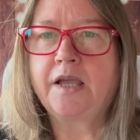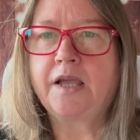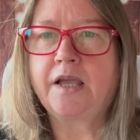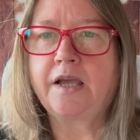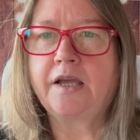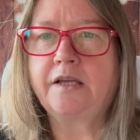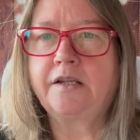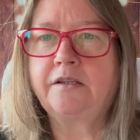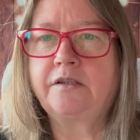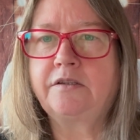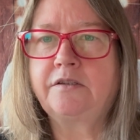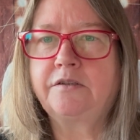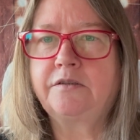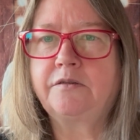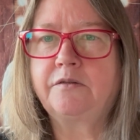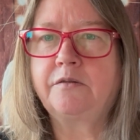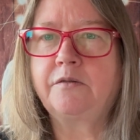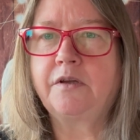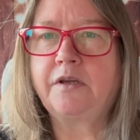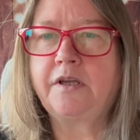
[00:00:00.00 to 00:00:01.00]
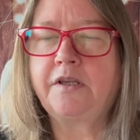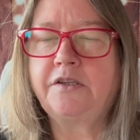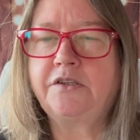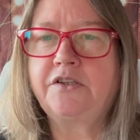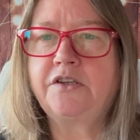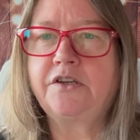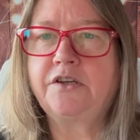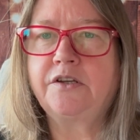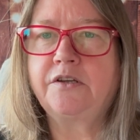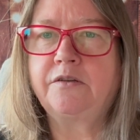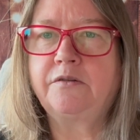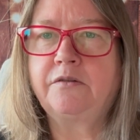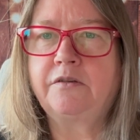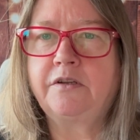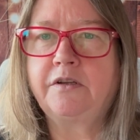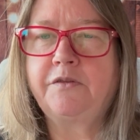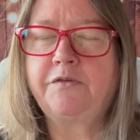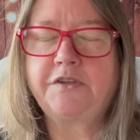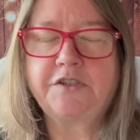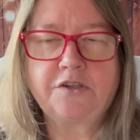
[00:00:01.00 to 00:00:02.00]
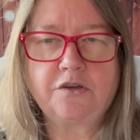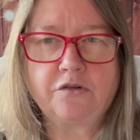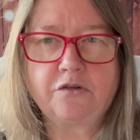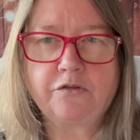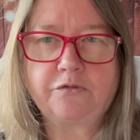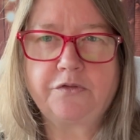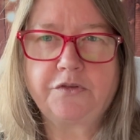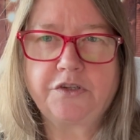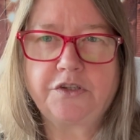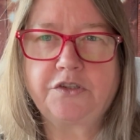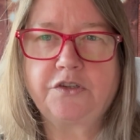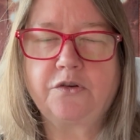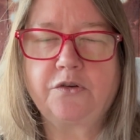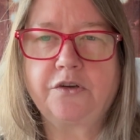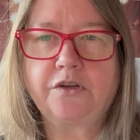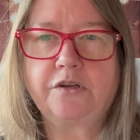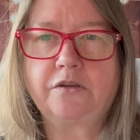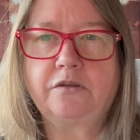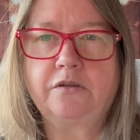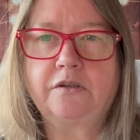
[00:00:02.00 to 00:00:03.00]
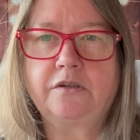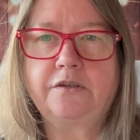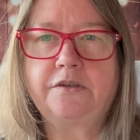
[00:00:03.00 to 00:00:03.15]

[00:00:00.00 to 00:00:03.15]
And in turn, if it's not good for the soil,